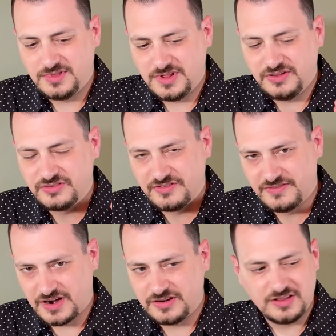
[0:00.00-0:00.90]
these are
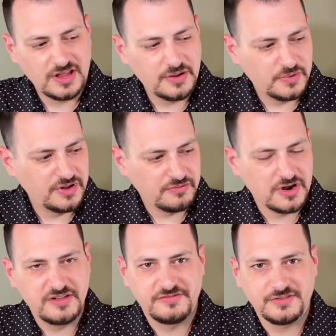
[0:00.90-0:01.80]
very lightweight
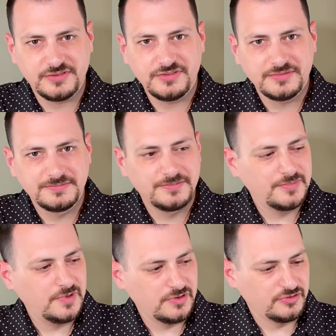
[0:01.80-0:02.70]
rifles.
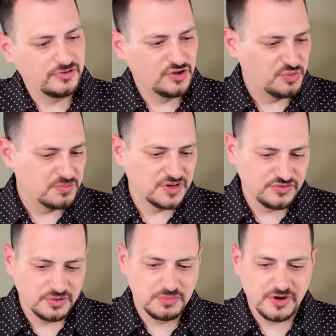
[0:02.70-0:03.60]
There's no
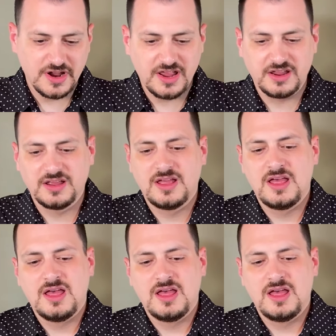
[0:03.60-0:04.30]
muzzle brake,